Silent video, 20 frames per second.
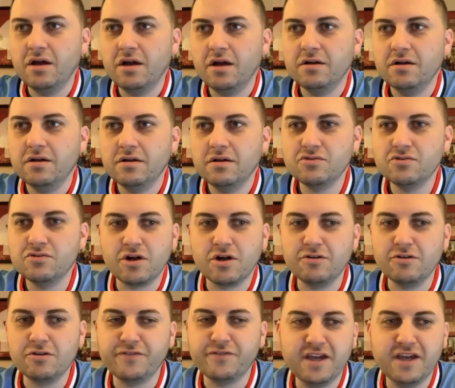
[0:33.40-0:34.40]
Hello, Cardinal
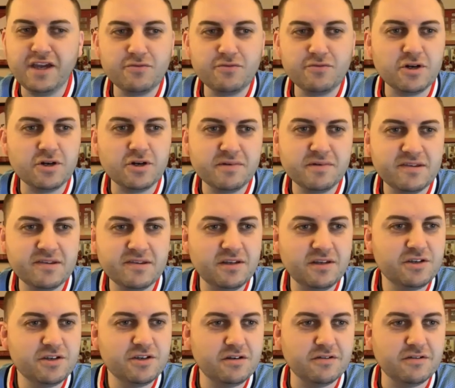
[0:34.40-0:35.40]
fans. Welcome to this
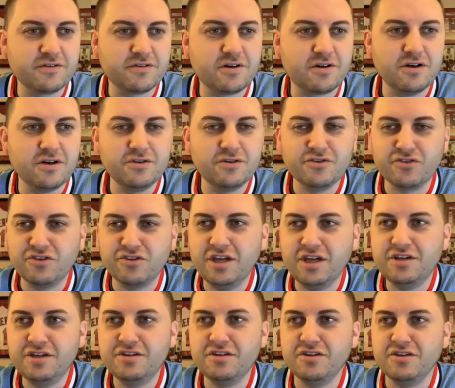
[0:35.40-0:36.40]
edition of Cardinals
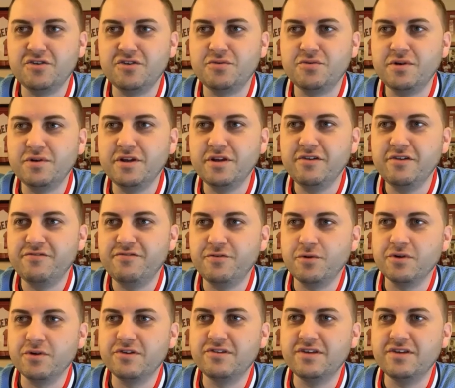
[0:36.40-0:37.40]
Nation
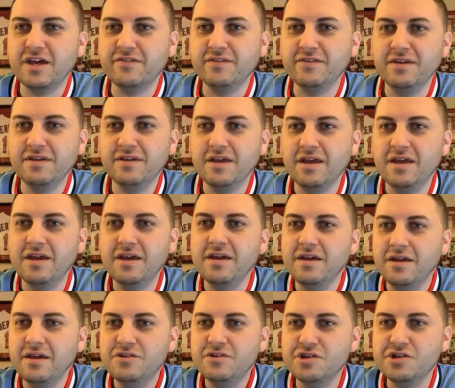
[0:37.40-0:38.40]
24/7.
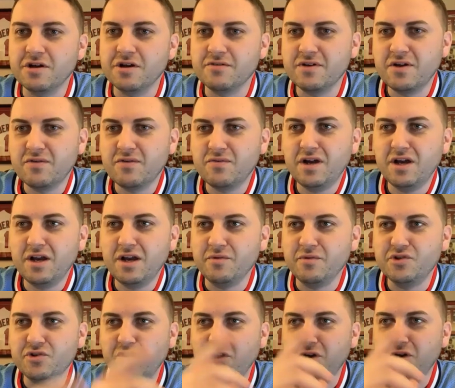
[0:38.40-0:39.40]
Jared Redwine. I'm
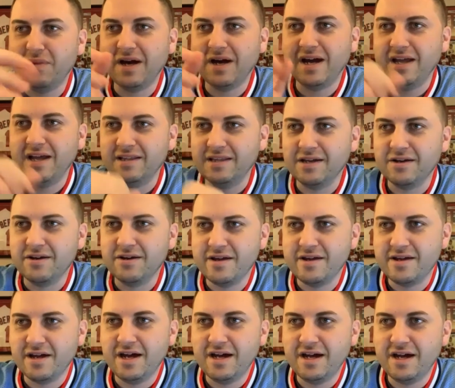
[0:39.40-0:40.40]
joined by Larry
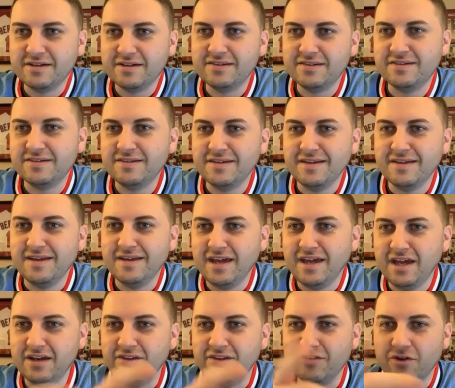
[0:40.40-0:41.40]
Cox,
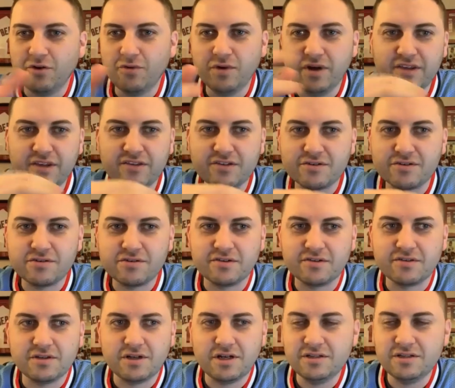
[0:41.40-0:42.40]
and as always,
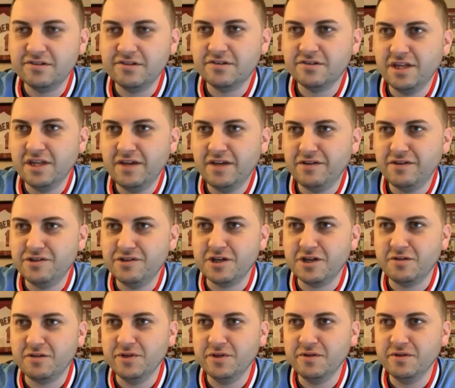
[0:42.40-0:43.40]
Chris Lawless. Good evening,
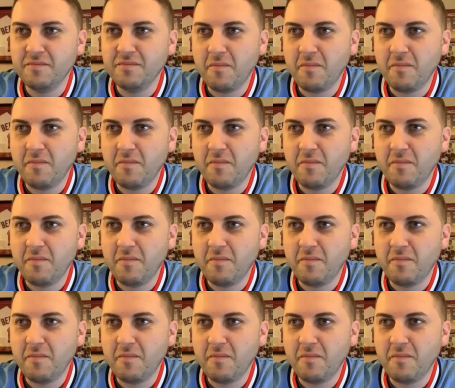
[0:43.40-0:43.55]
gentlemen.